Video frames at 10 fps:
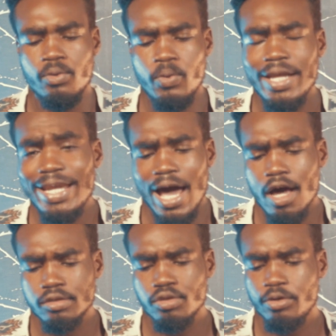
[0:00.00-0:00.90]
When the
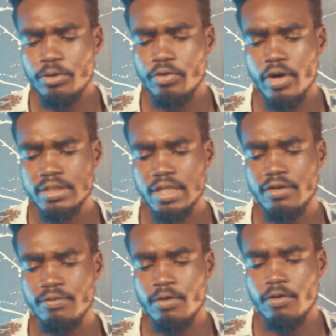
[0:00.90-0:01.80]
household
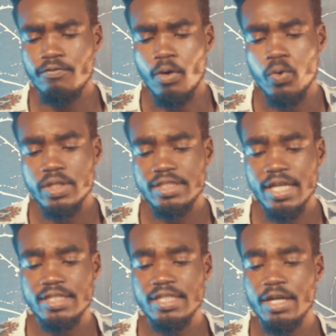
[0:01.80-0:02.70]
requested for which
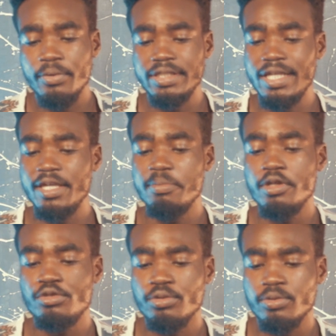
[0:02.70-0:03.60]
station they were taking
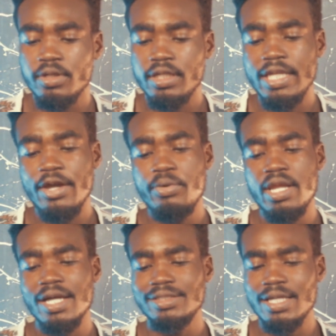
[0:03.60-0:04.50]
me to, they
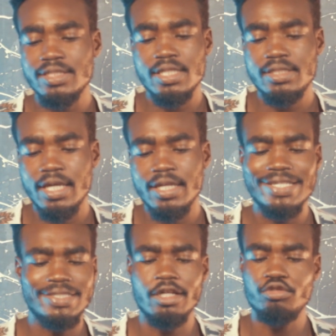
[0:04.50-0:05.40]
reluctantly
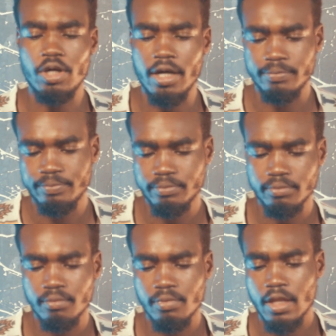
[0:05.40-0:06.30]
said Central.
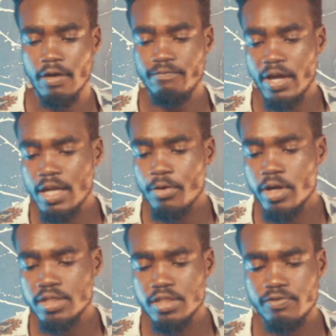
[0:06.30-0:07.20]
Further
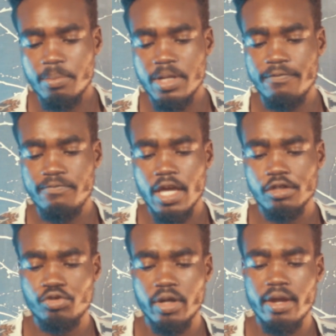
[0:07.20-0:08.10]
questions from the
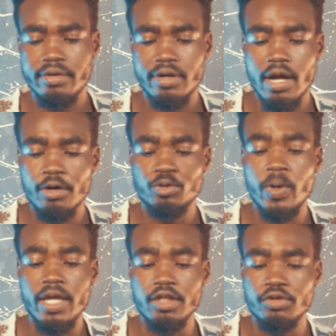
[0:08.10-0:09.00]
fear-stricken crowd
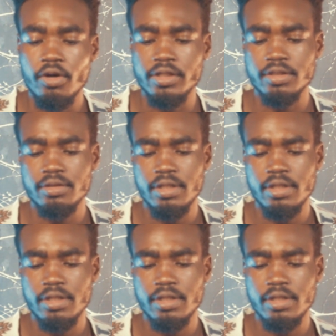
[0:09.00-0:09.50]
were ignored.